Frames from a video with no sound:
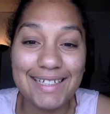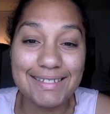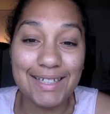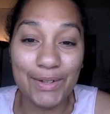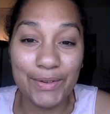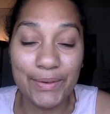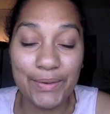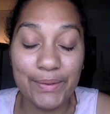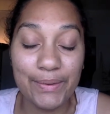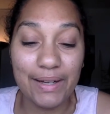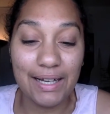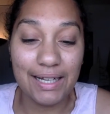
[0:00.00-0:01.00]
So
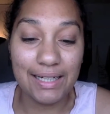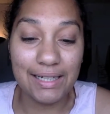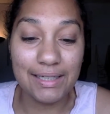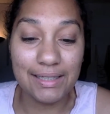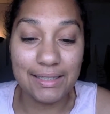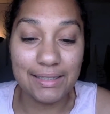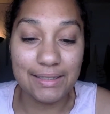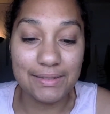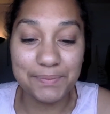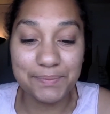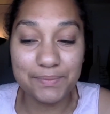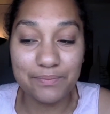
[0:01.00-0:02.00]
uh,
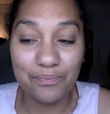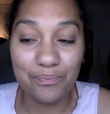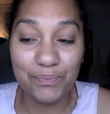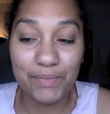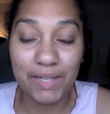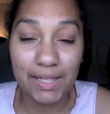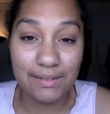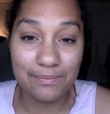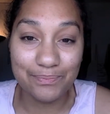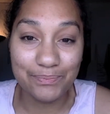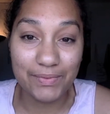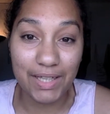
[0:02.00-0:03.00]
yeah,
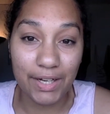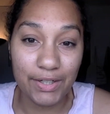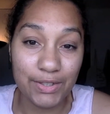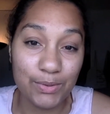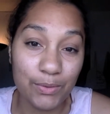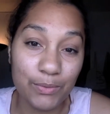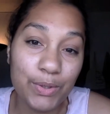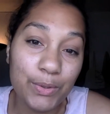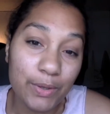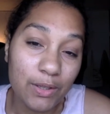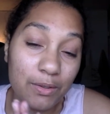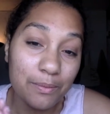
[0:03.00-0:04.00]
that is what we
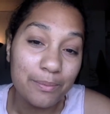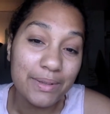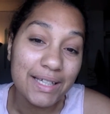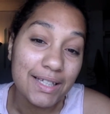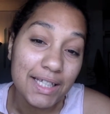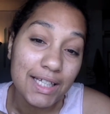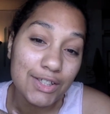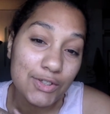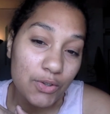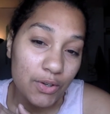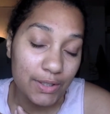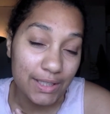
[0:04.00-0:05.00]
will be
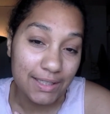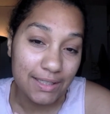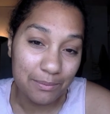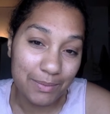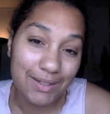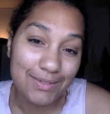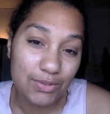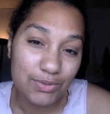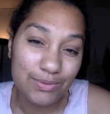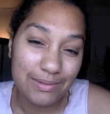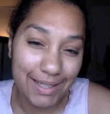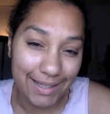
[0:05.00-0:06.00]
talking about
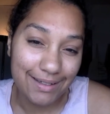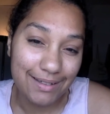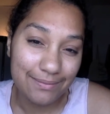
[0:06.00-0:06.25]
today.